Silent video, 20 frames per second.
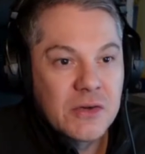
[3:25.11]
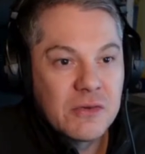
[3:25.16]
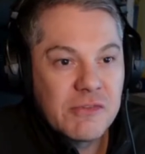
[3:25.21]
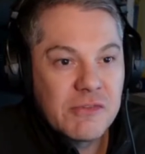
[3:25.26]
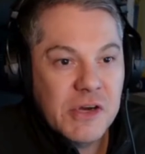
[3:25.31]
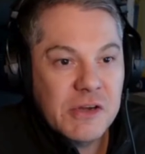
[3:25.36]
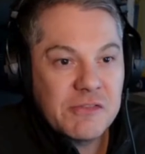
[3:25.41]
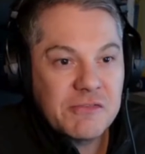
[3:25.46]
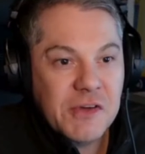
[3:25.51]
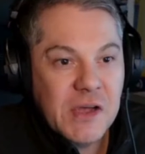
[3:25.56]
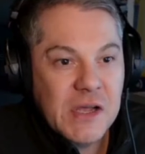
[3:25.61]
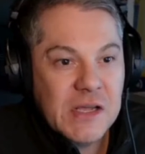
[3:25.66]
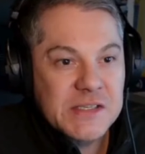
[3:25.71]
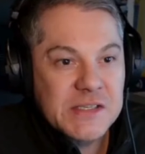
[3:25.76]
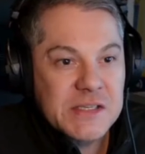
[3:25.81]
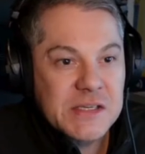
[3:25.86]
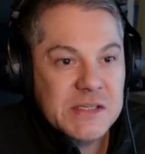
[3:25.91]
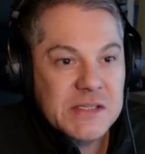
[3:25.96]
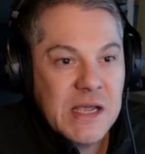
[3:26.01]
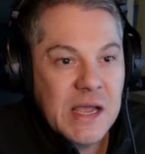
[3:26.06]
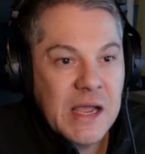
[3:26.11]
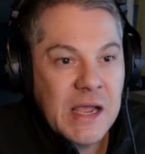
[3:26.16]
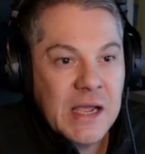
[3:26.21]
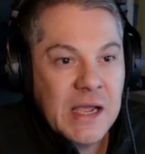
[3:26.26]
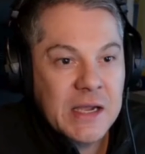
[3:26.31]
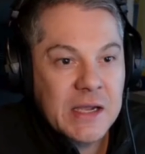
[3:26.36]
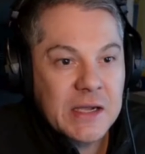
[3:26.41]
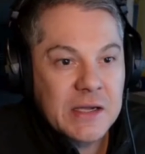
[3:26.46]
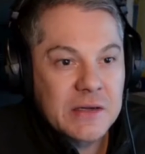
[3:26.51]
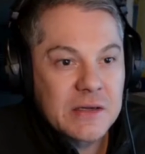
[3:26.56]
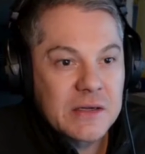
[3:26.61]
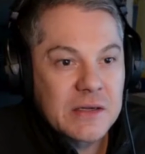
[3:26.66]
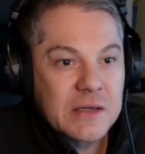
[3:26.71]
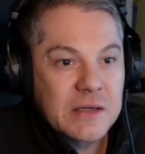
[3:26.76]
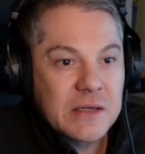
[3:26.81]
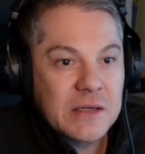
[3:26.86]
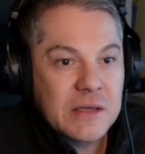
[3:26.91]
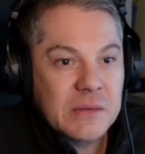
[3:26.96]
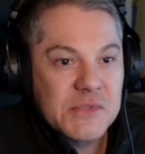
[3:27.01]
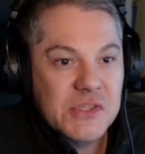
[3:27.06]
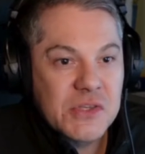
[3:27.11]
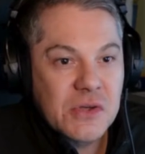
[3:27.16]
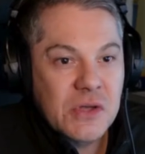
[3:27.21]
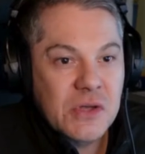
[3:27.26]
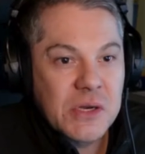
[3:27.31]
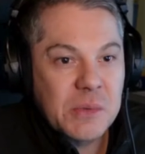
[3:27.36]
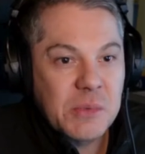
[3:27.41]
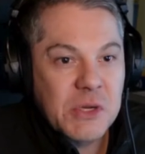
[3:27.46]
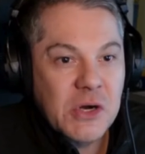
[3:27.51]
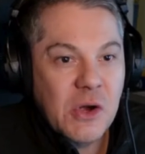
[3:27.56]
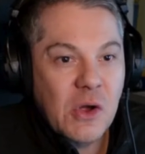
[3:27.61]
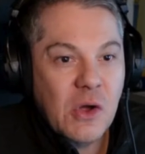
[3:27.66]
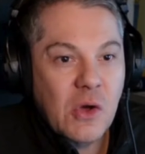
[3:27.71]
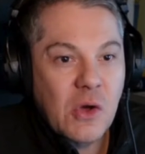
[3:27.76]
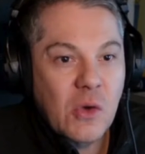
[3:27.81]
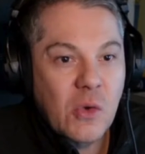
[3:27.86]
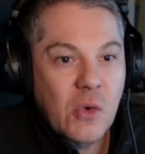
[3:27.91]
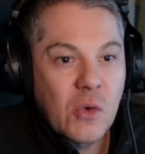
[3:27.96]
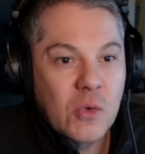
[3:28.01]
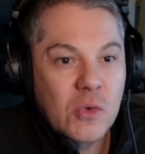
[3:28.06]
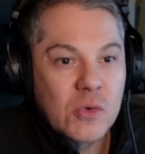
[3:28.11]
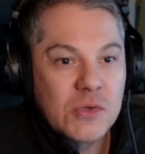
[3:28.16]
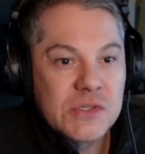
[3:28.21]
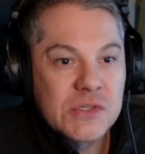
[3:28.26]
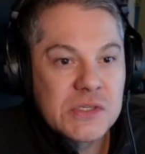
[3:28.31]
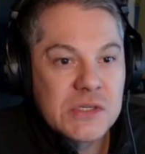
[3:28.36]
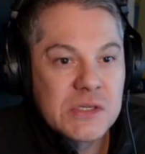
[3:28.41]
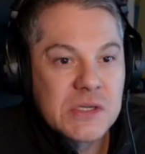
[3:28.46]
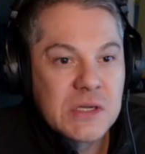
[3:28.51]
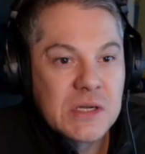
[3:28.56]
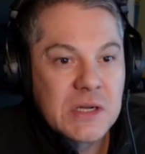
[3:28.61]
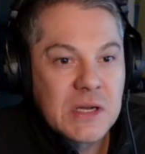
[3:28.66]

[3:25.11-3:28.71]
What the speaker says: very fast attack, tiny bit of hold,